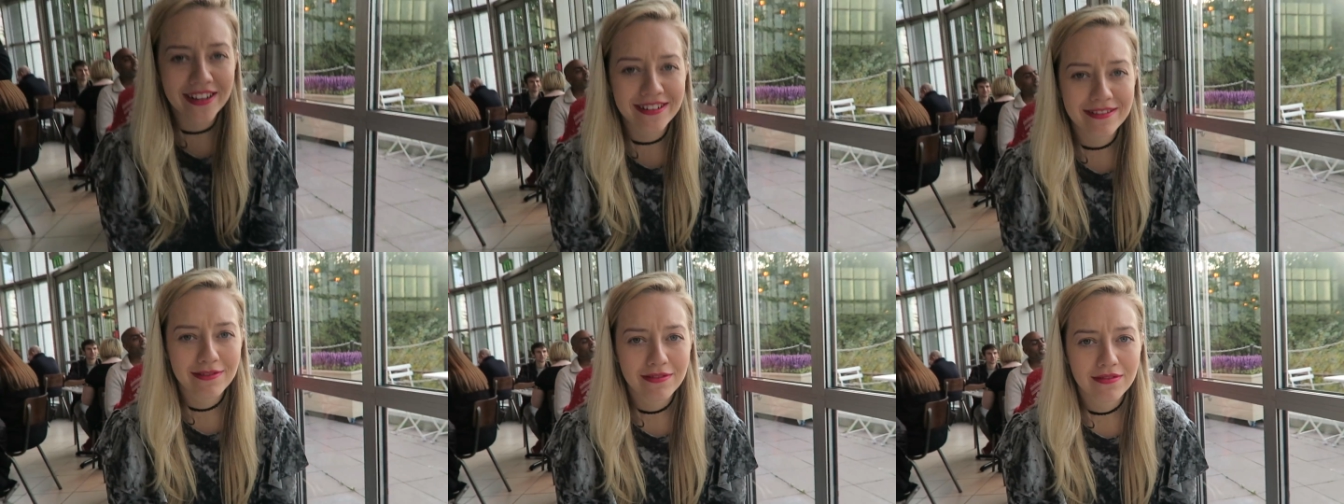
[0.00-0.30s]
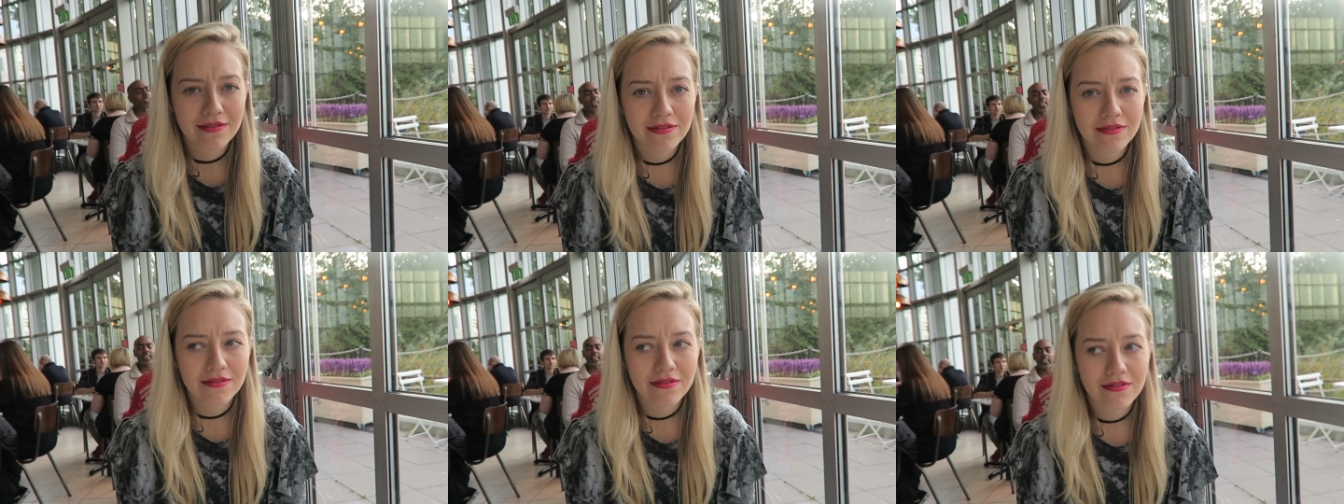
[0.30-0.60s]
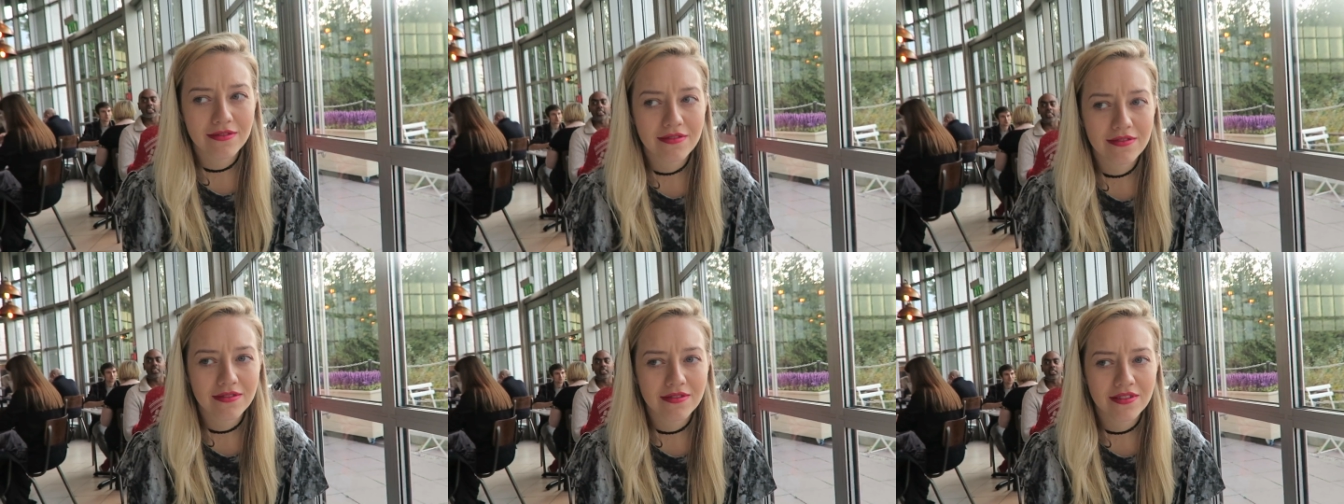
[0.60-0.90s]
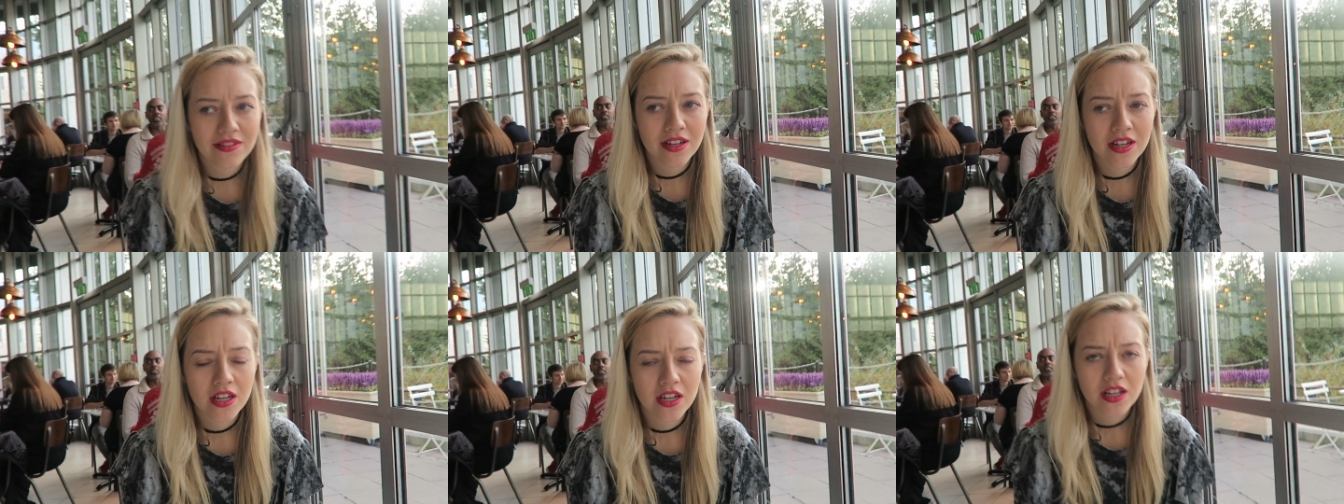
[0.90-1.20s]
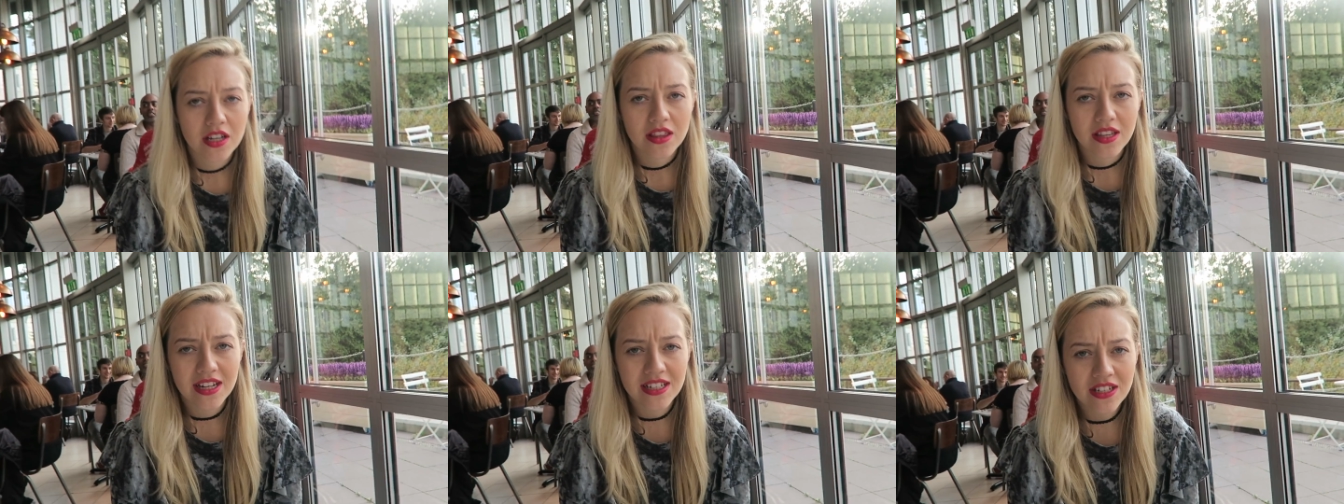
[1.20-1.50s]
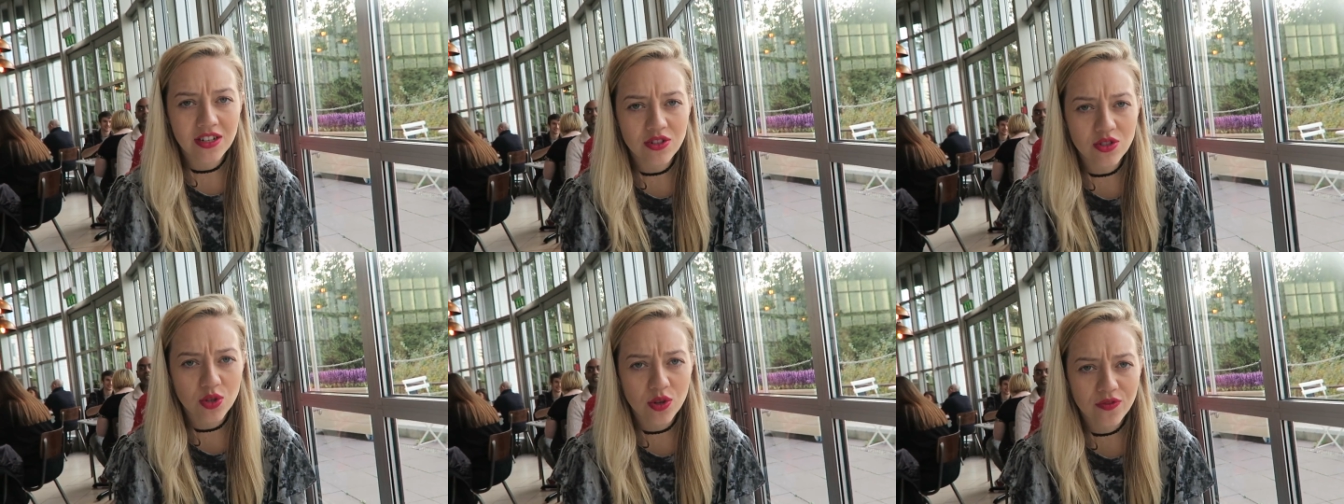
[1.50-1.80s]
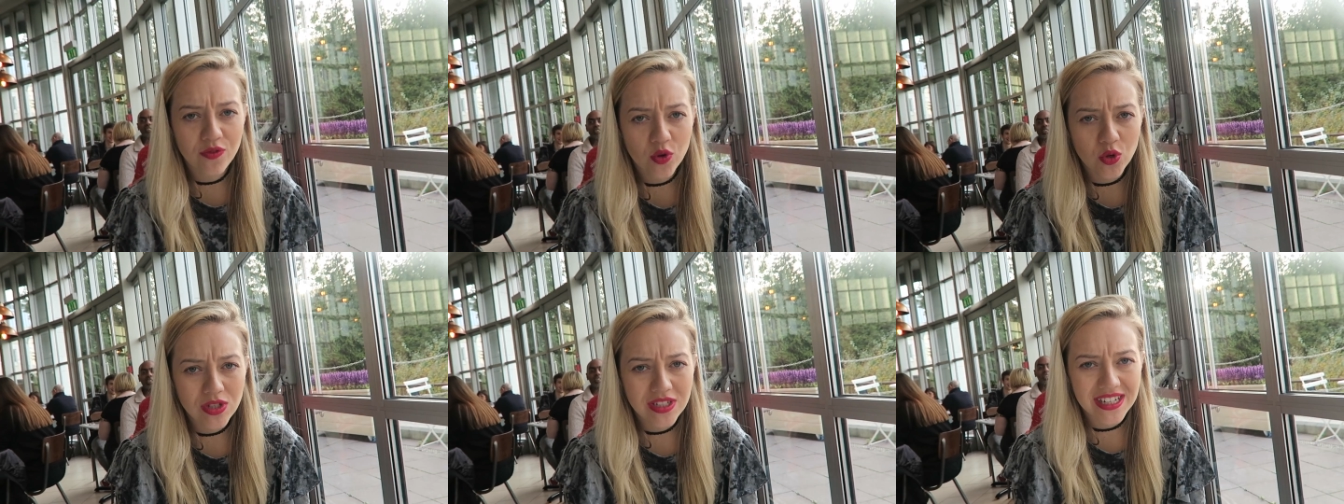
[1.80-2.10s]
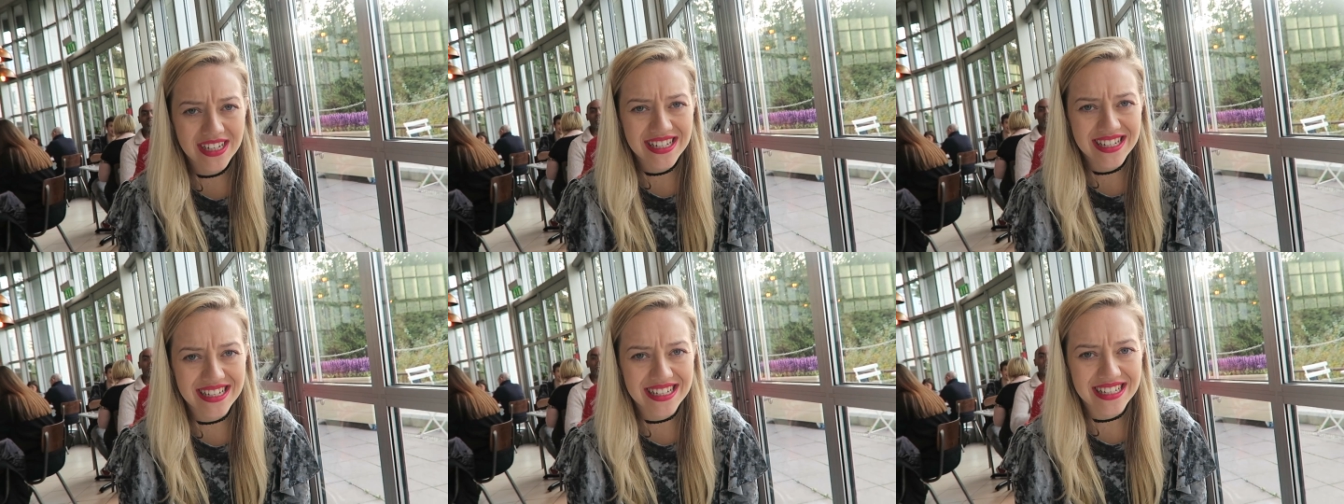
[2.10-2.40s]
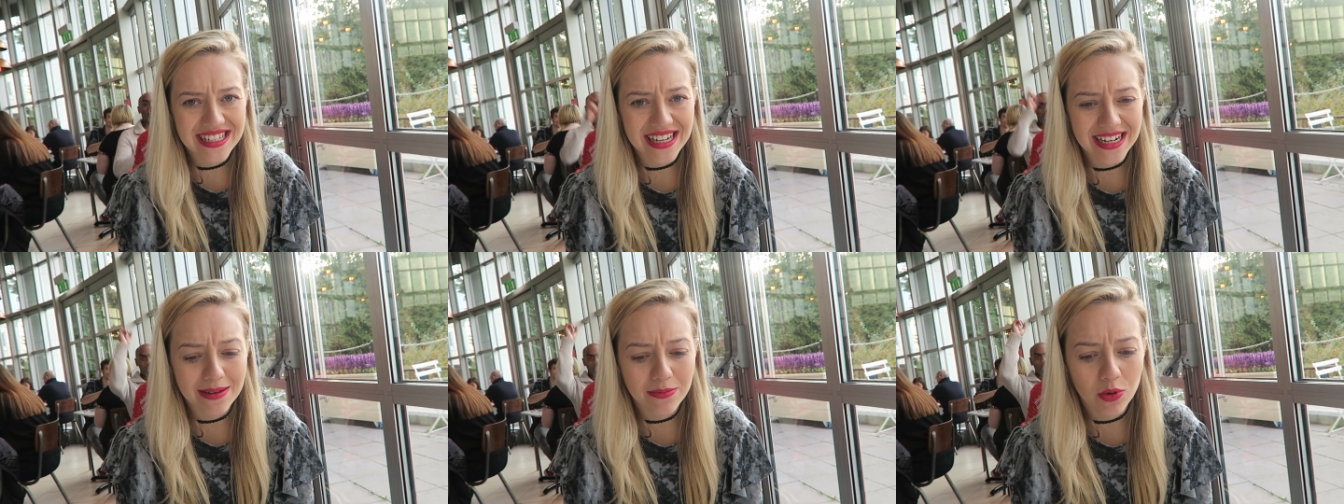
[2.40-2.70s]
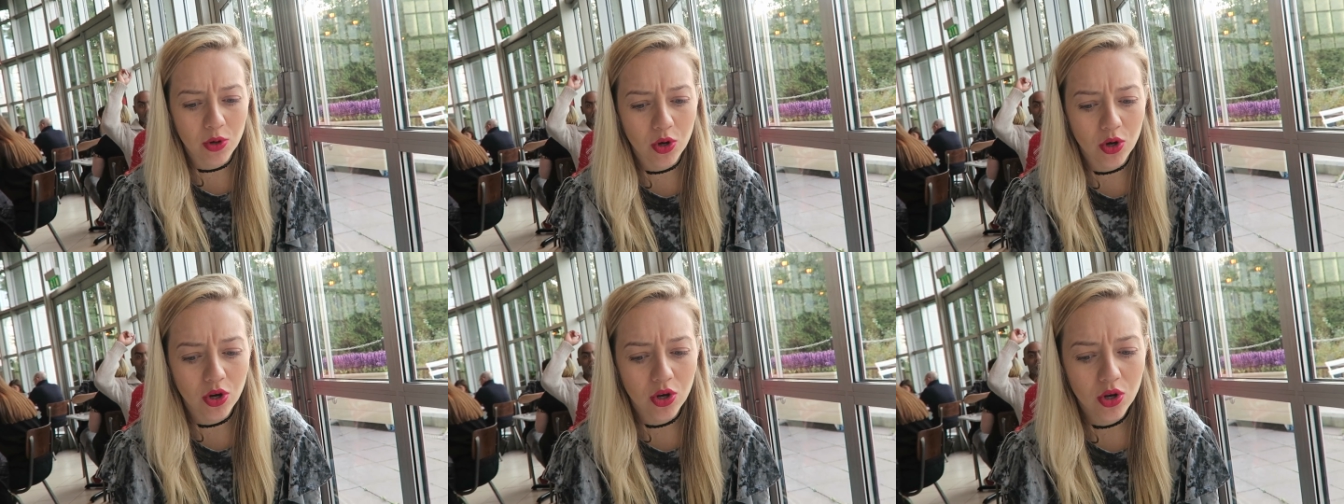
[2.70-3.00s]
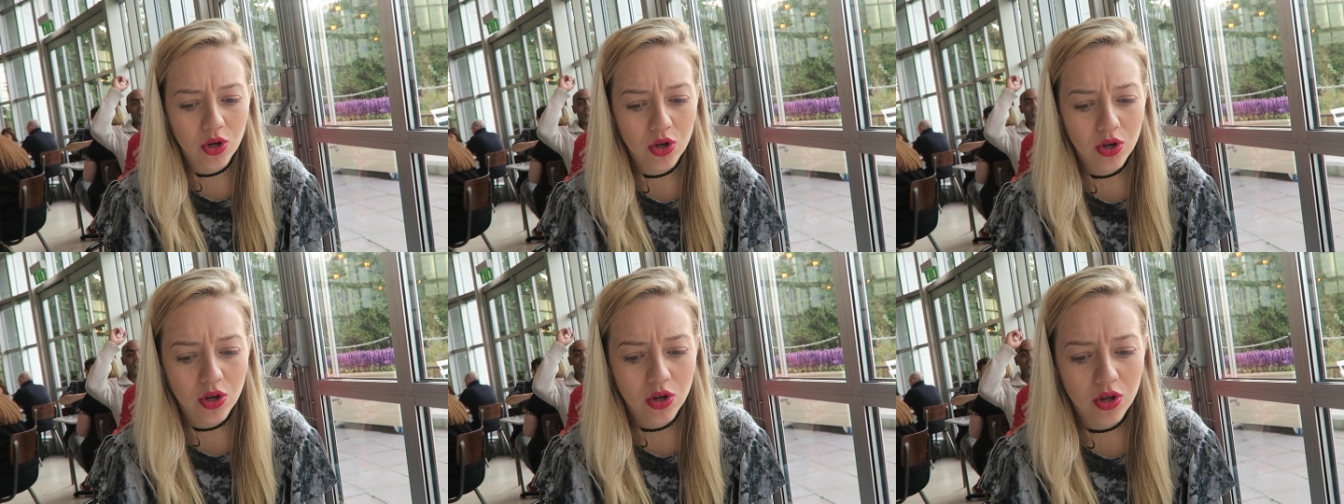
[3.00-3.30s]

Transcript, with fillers: I don't do Four Seasons anymore.